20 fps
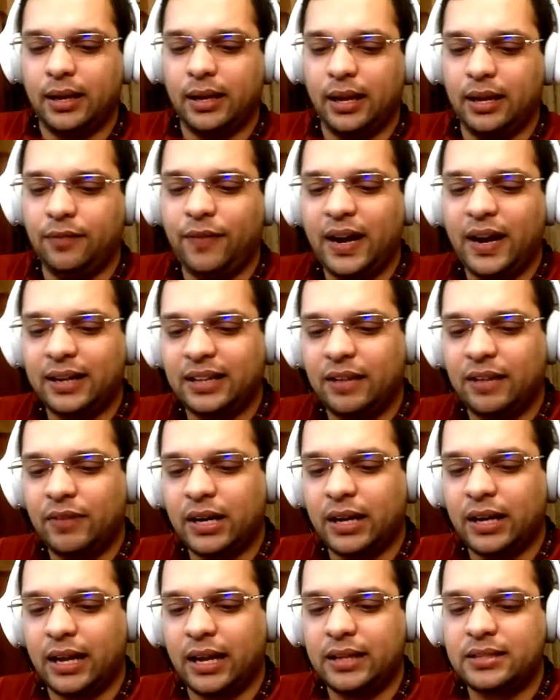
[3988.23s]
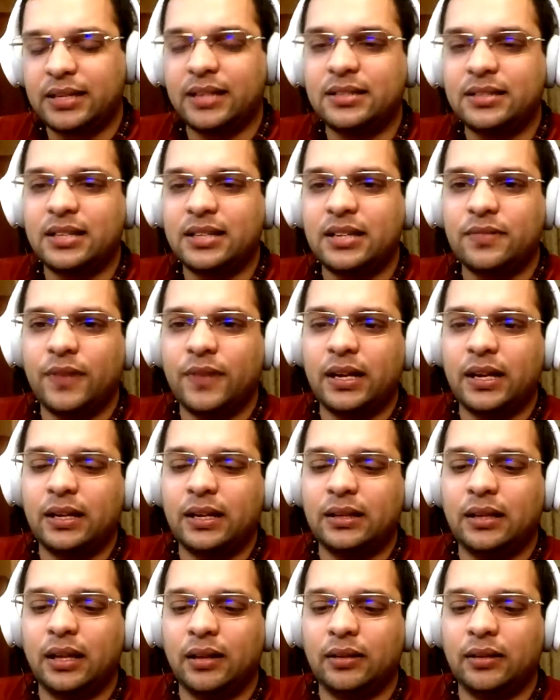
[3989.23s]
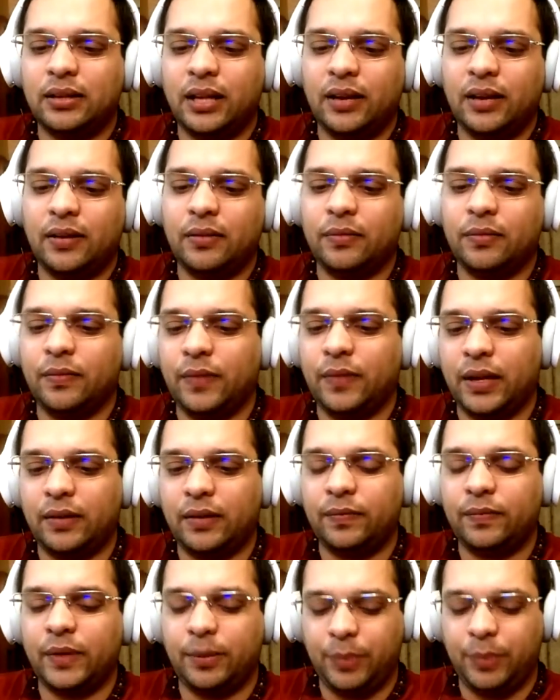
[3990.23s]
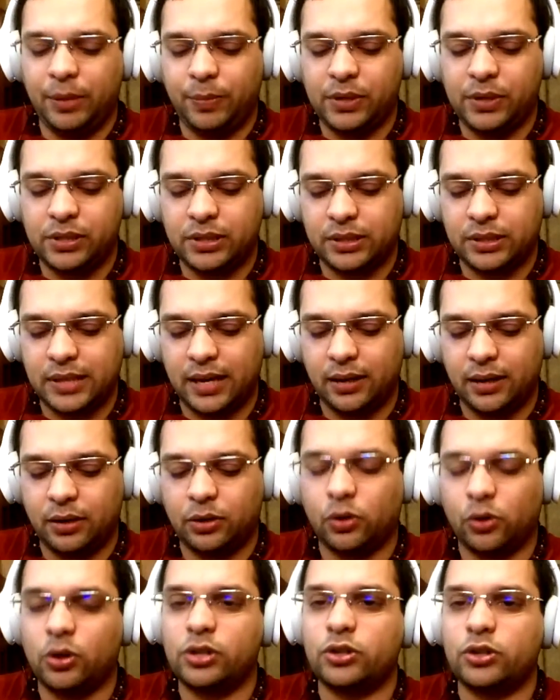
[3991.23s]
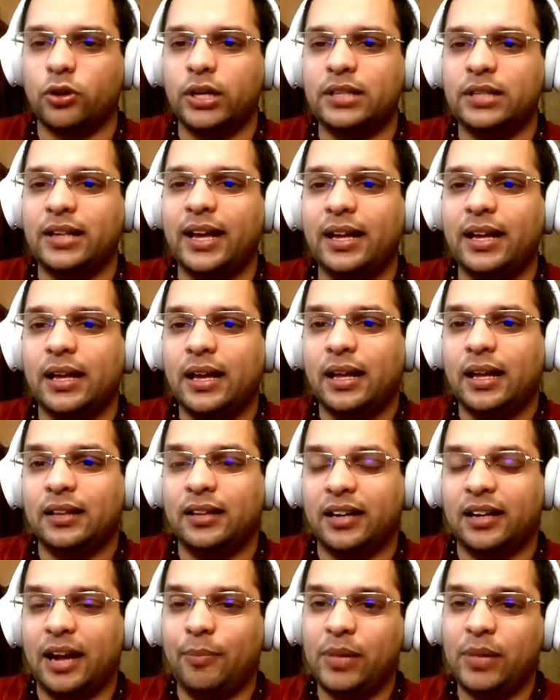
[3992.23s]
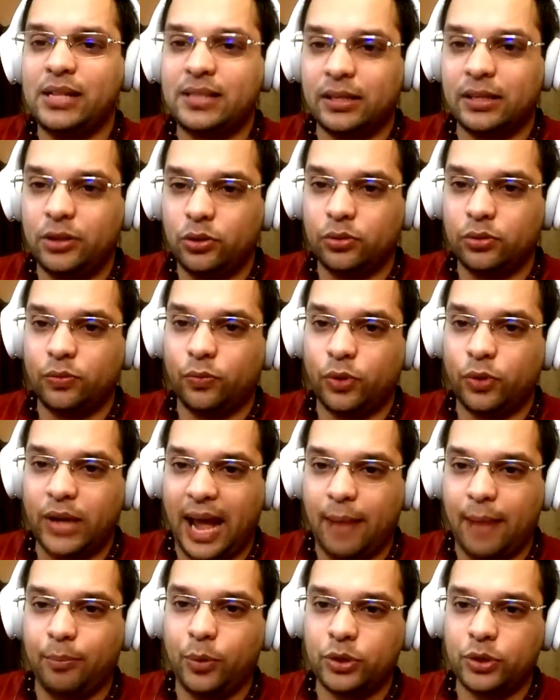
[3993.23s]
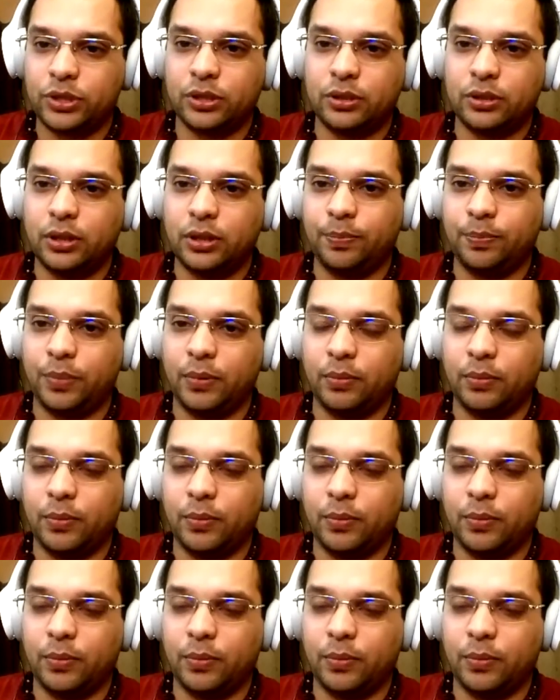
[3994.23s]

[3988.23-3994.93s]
In fact, there were instances where where people told stories like the rebels, you would ambush the